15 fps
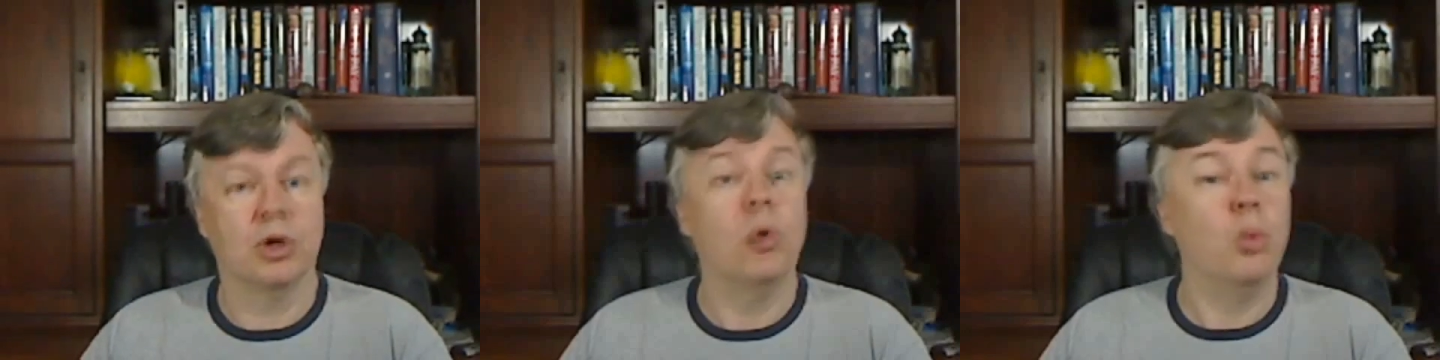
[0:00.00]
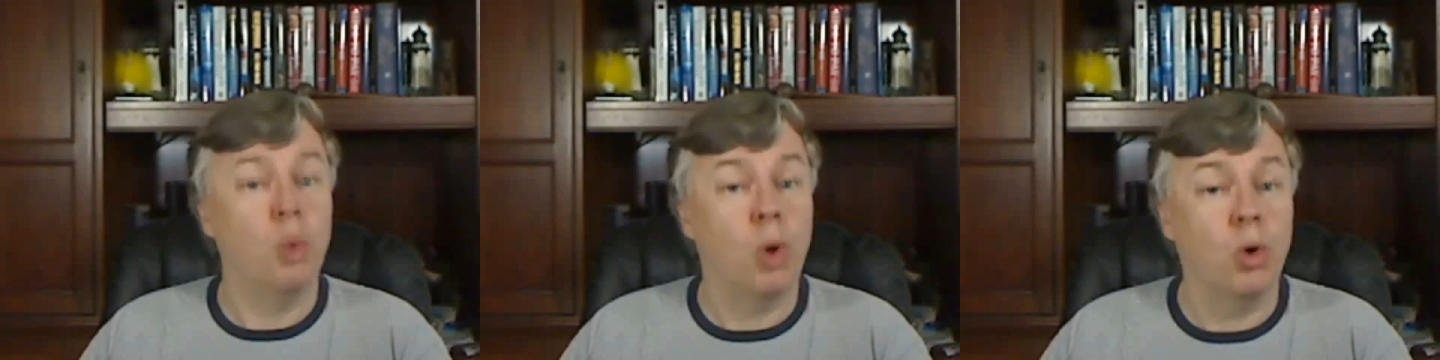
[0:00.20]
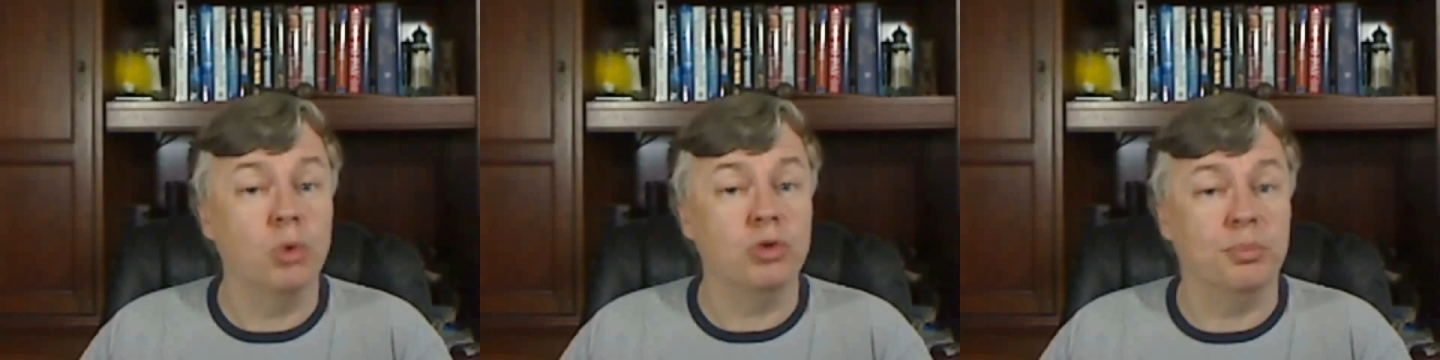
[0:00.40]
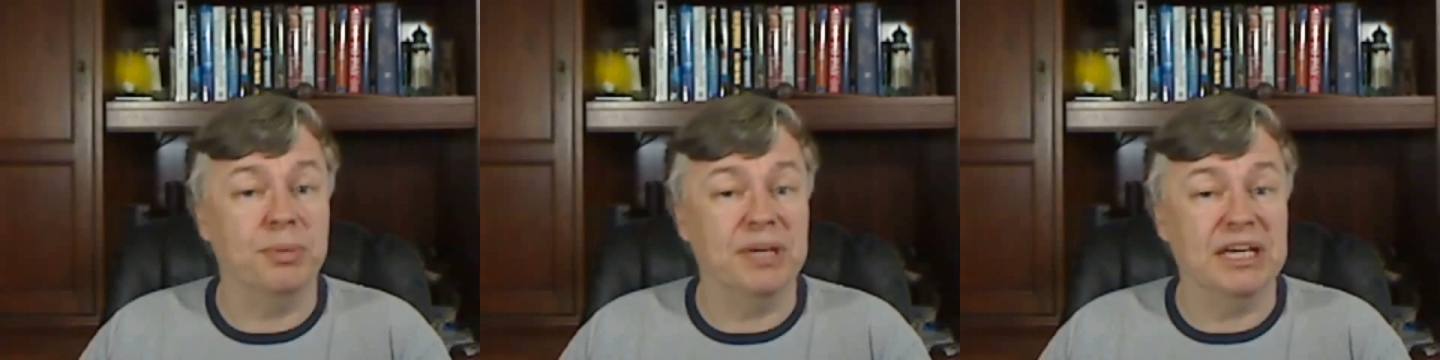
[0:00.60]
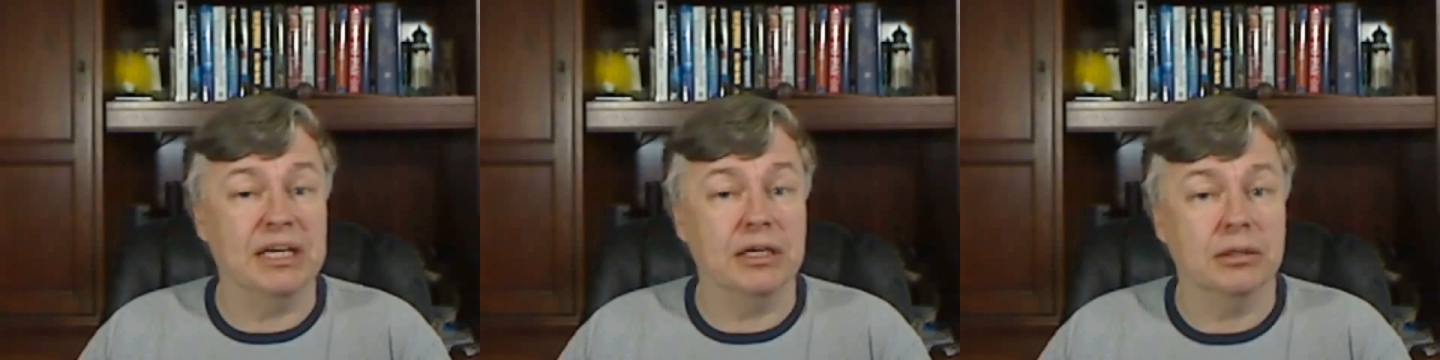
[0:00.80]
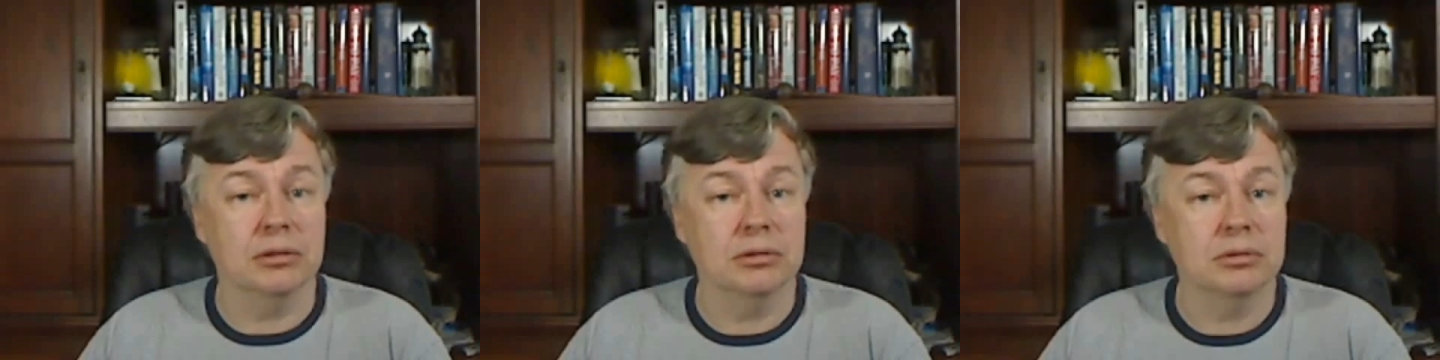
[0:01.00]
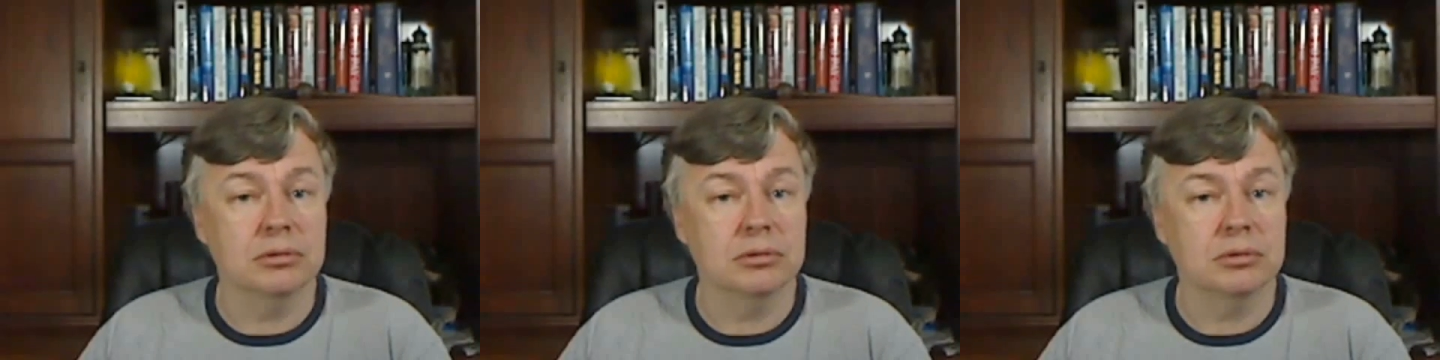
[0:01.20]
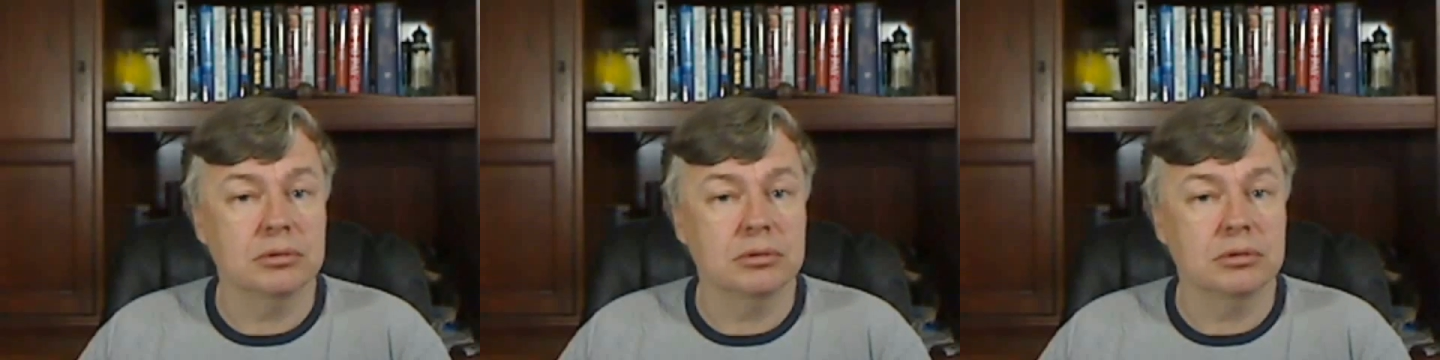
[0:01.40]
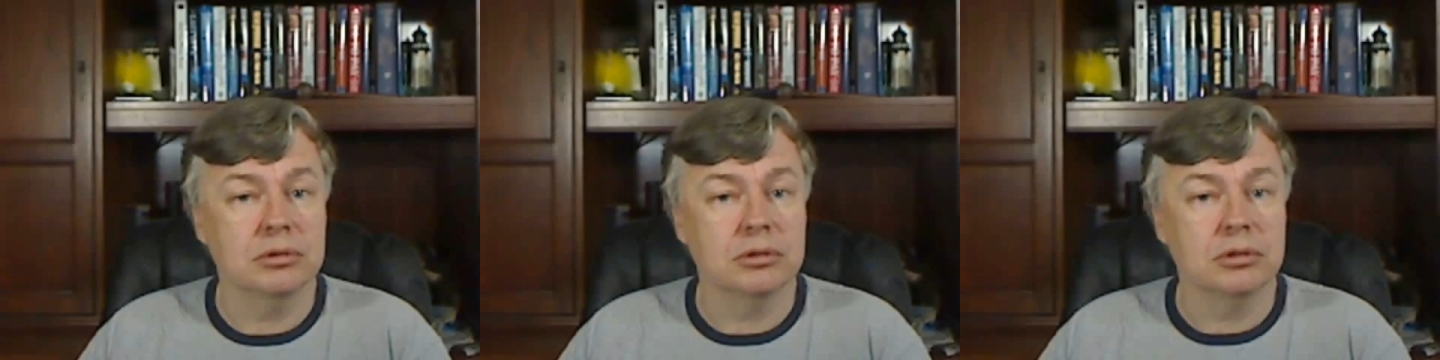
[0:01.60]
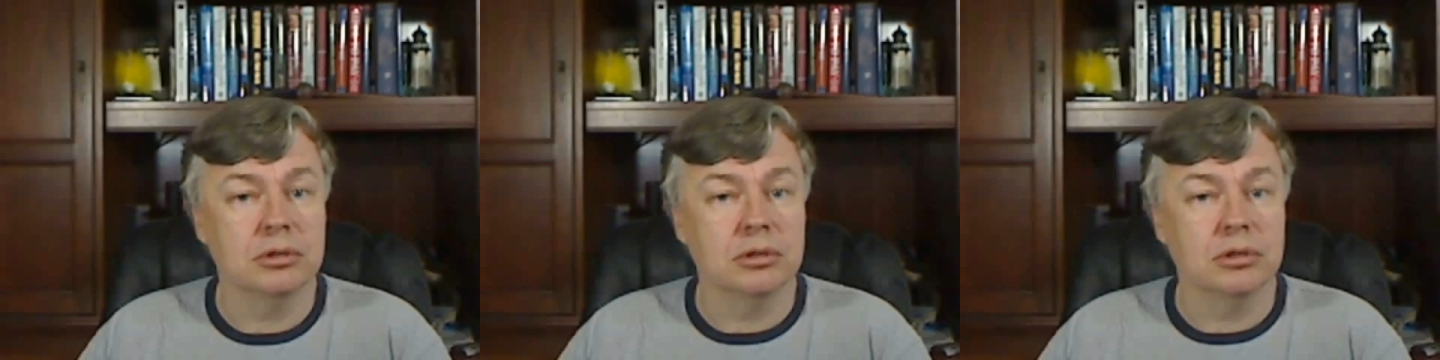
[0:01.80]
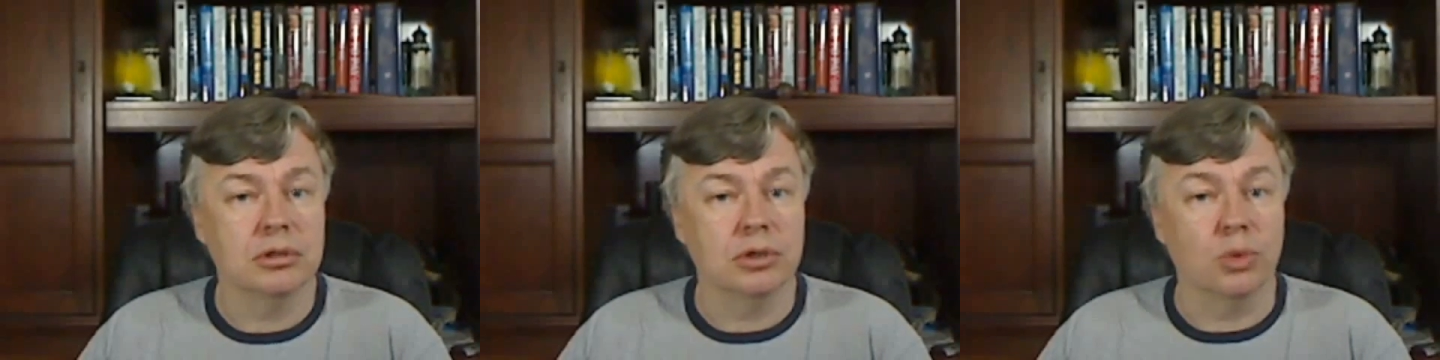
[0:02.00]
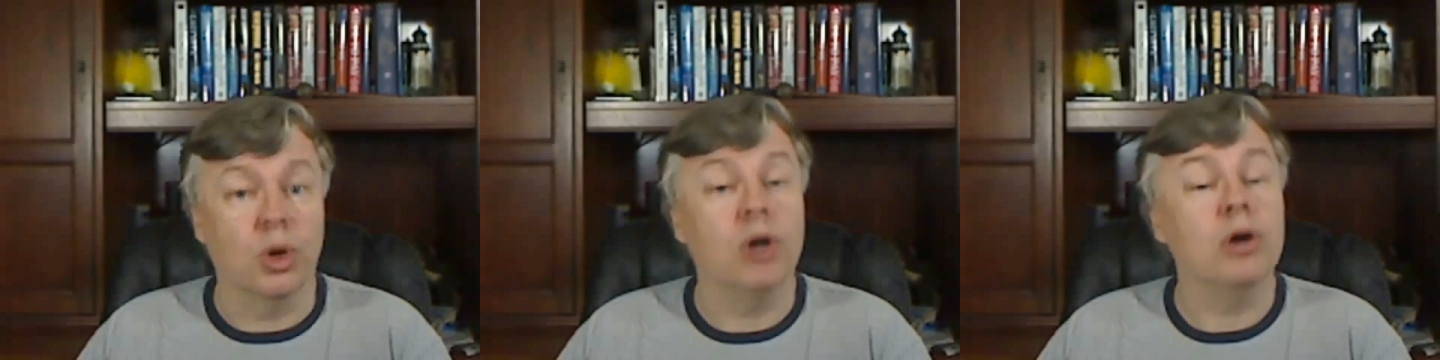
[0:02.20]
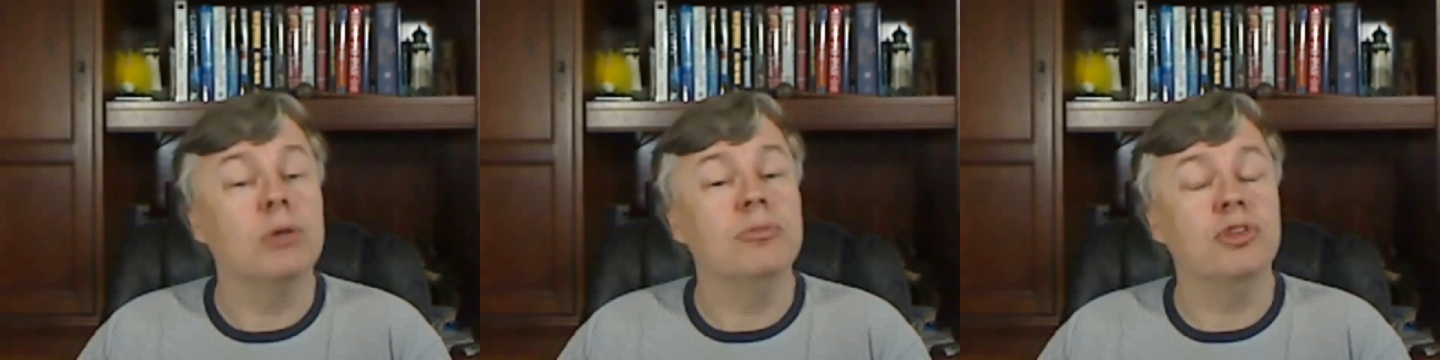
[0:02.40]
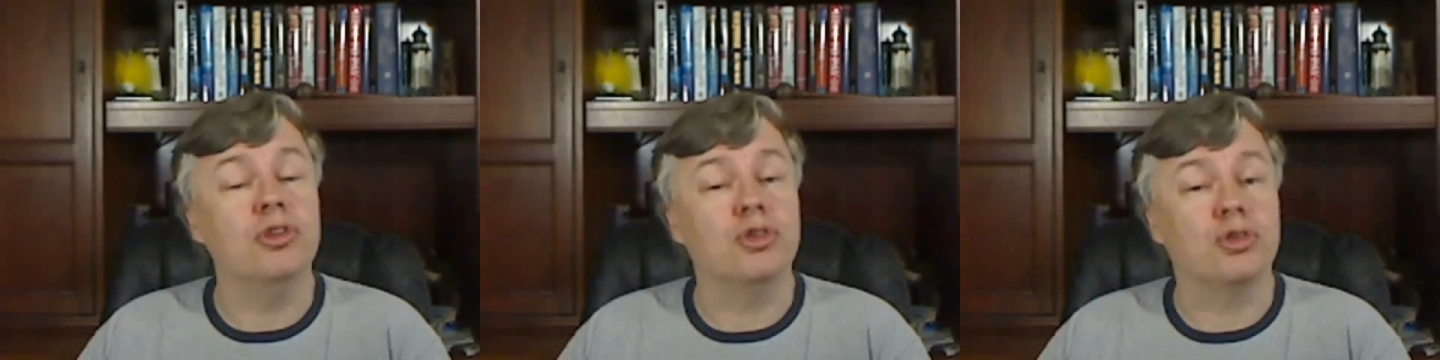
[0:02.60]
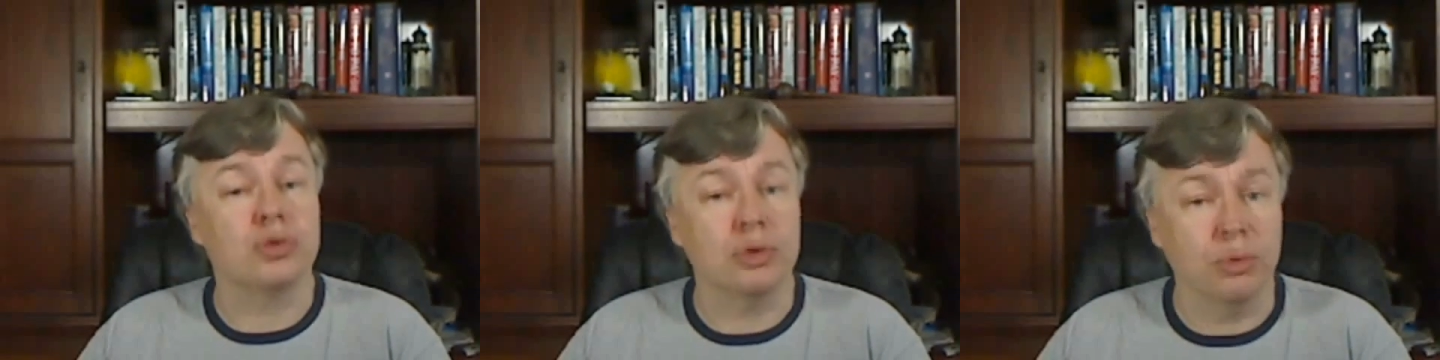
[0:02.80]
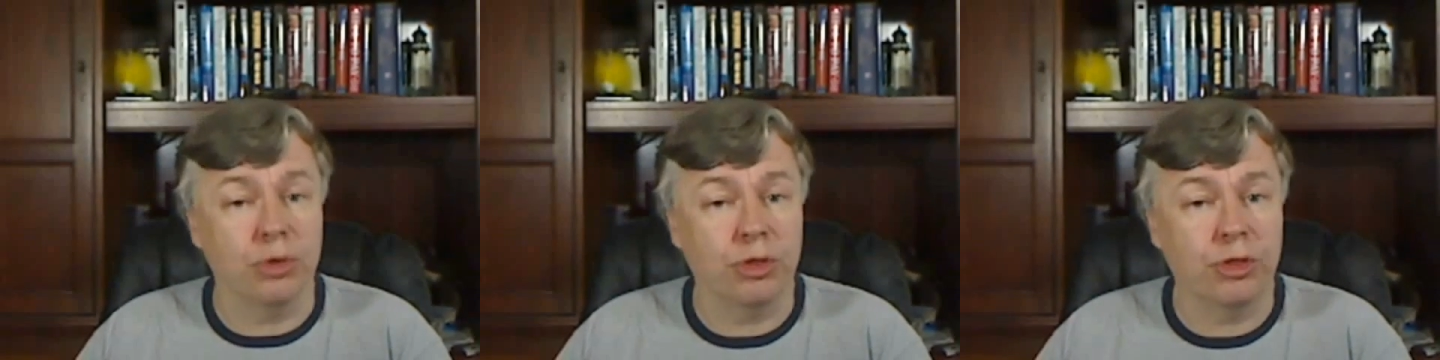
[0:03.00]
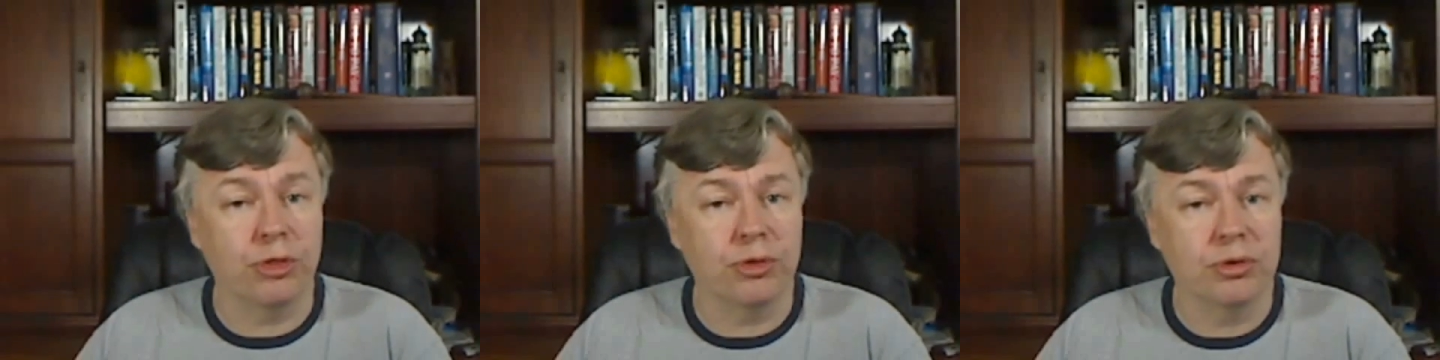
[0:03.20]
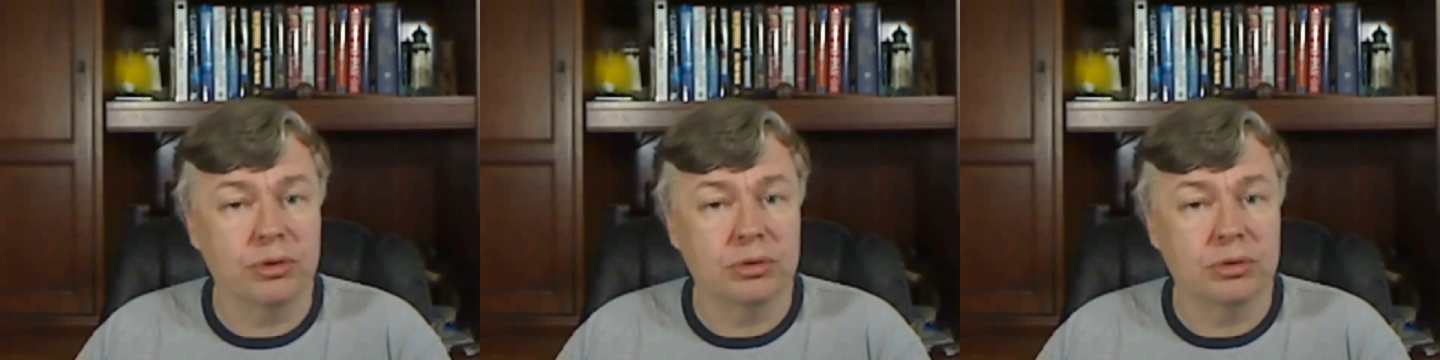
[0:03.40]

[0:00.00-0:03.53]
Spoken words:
won't be. Welcome to the truth.